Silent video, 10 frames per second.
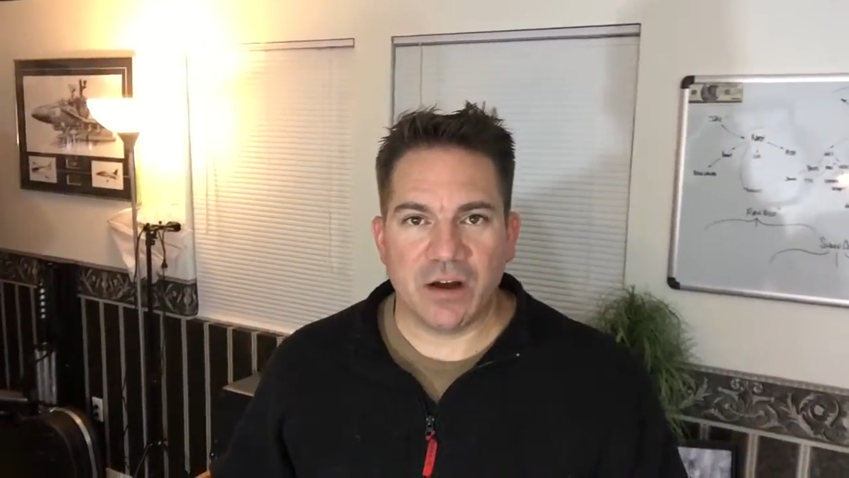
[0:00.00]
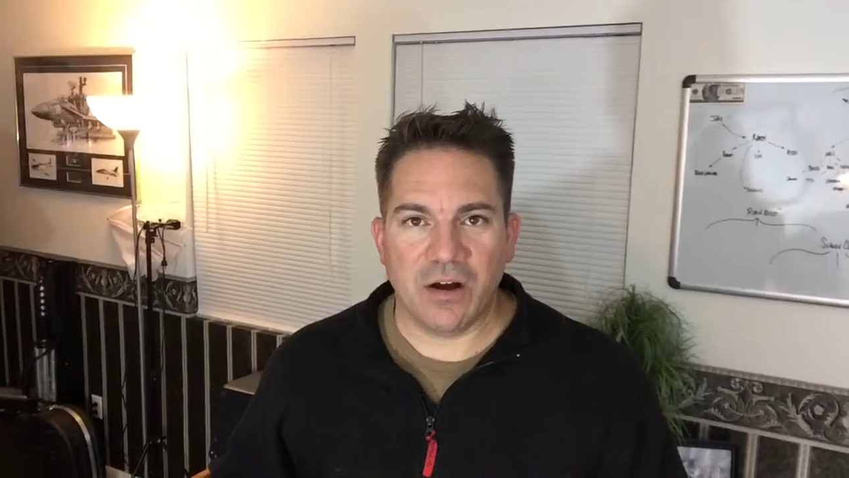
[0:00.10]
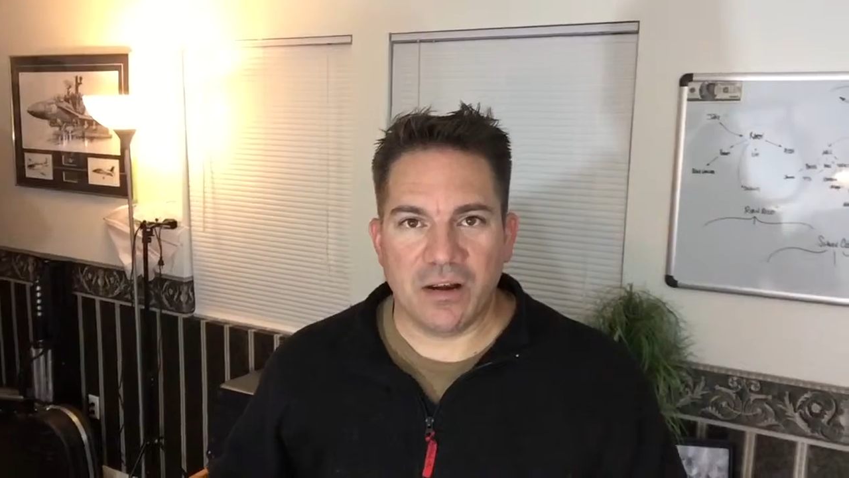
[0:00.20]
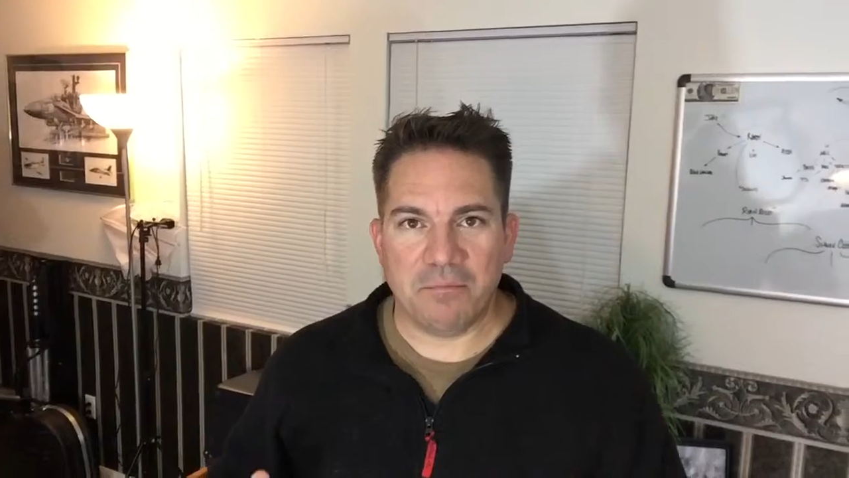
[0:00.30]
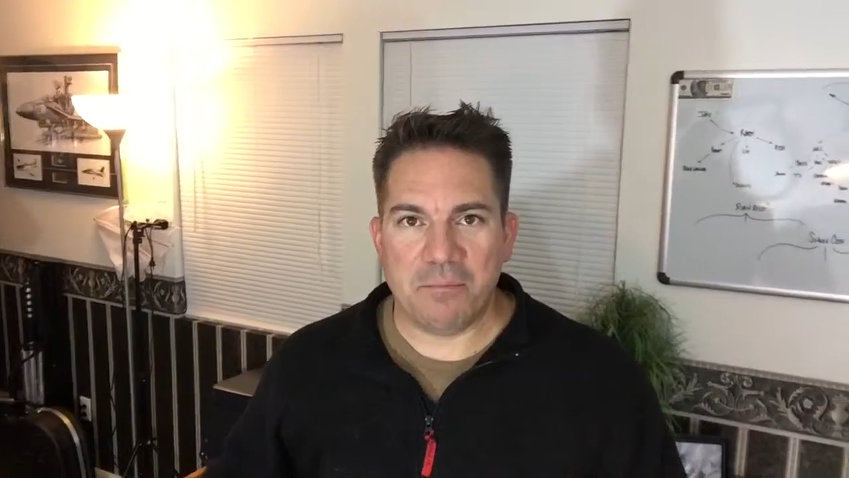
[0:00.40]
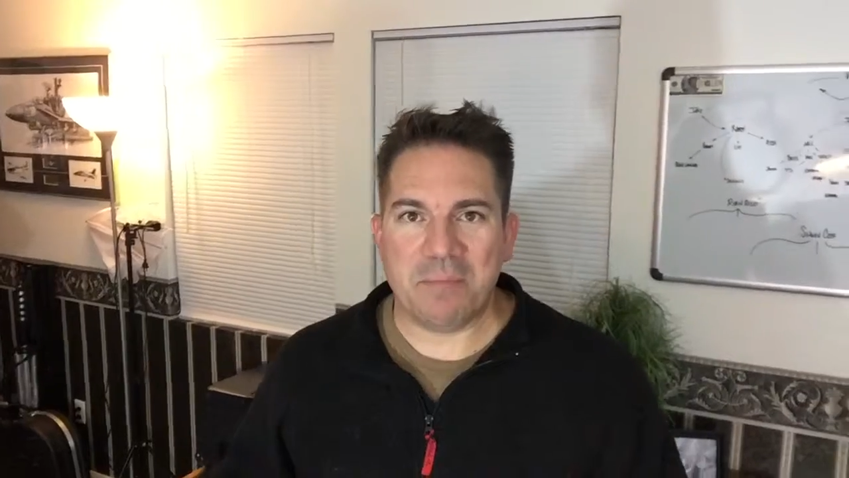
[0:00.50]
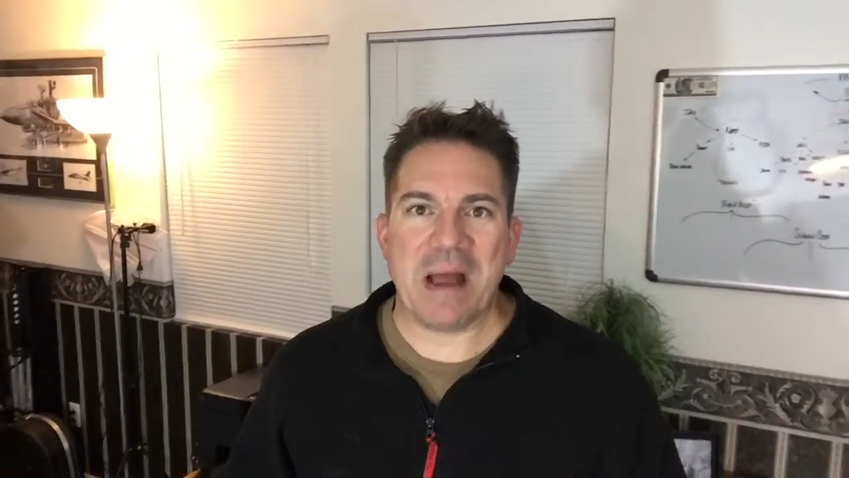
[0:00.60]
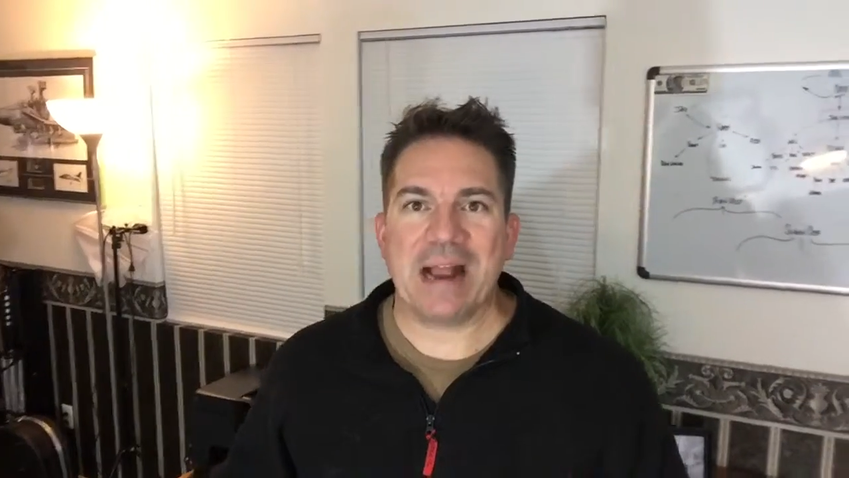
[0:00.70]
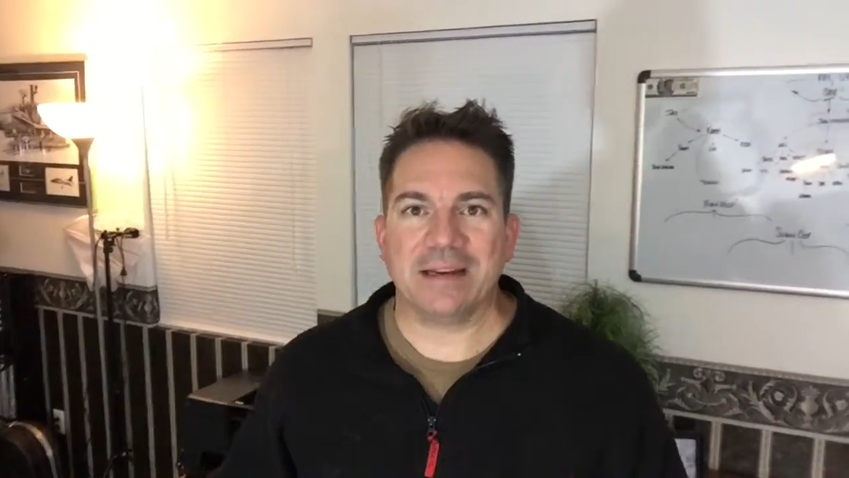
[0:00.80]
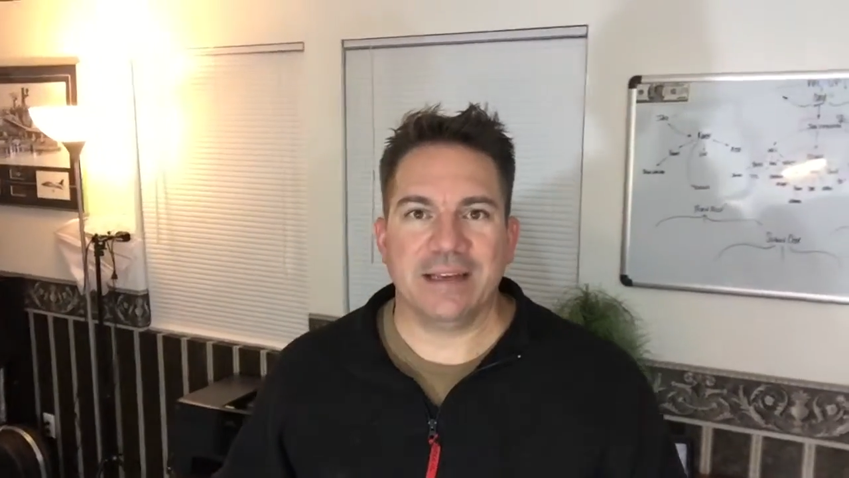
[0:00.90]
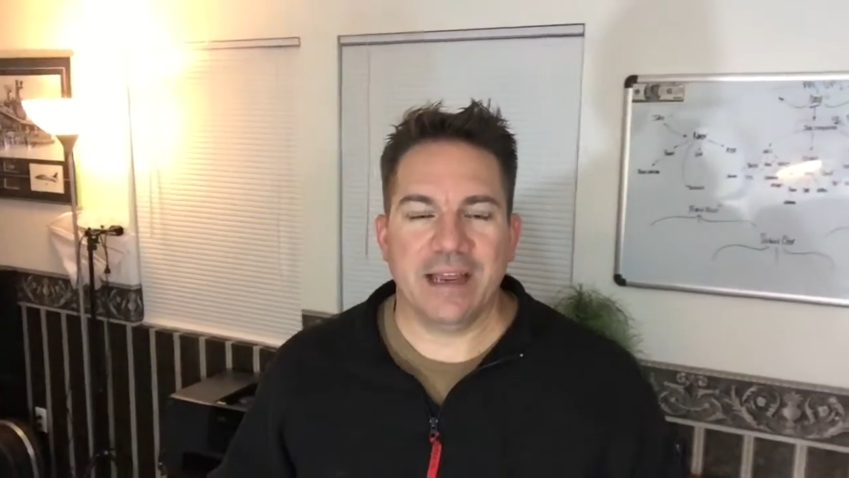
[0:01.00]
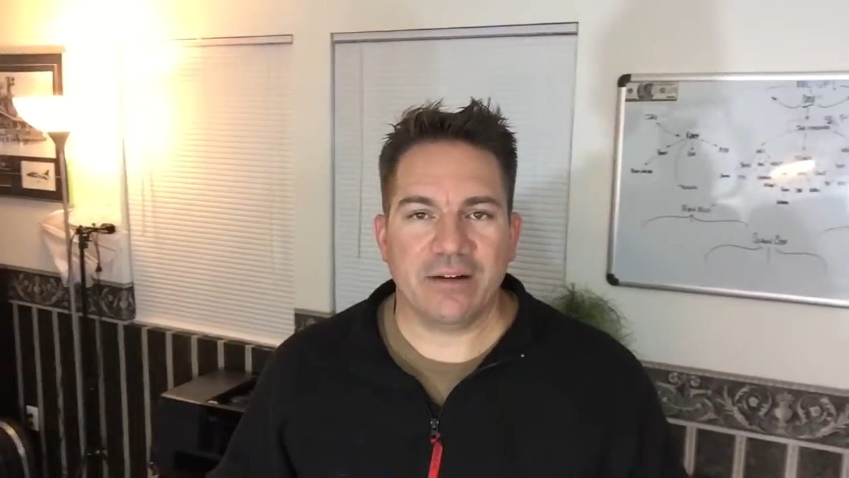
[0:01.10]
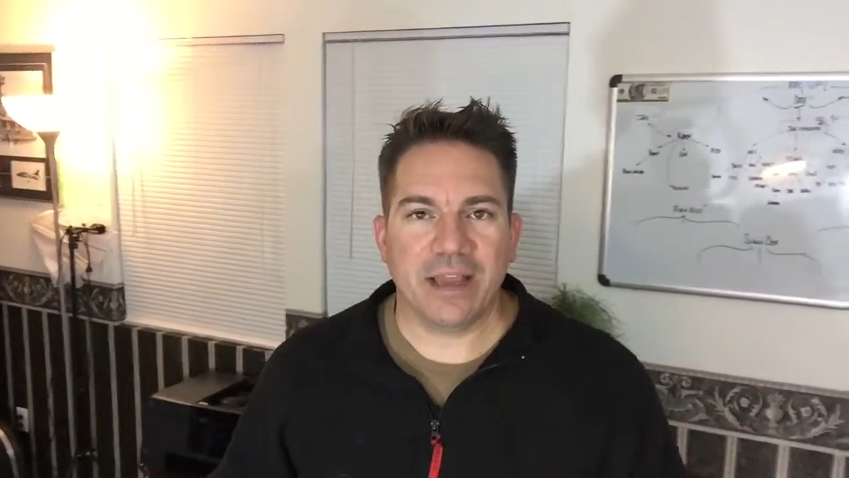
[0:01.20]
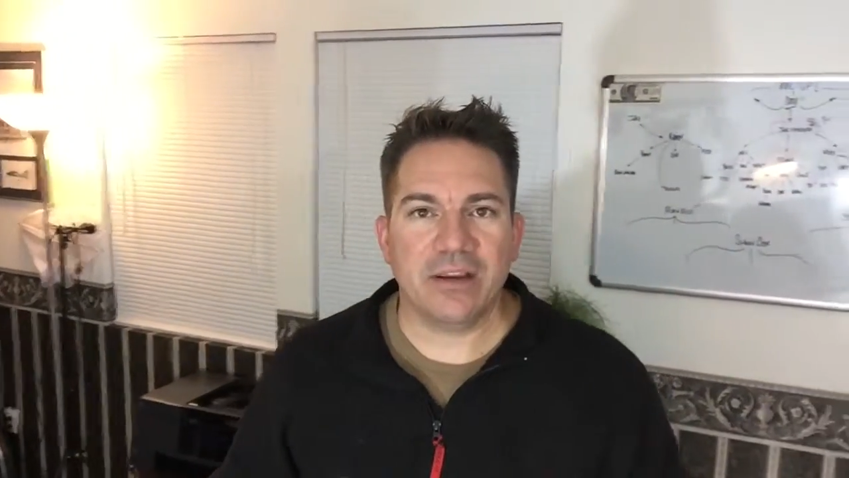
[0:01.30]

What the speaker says: on back day, okay?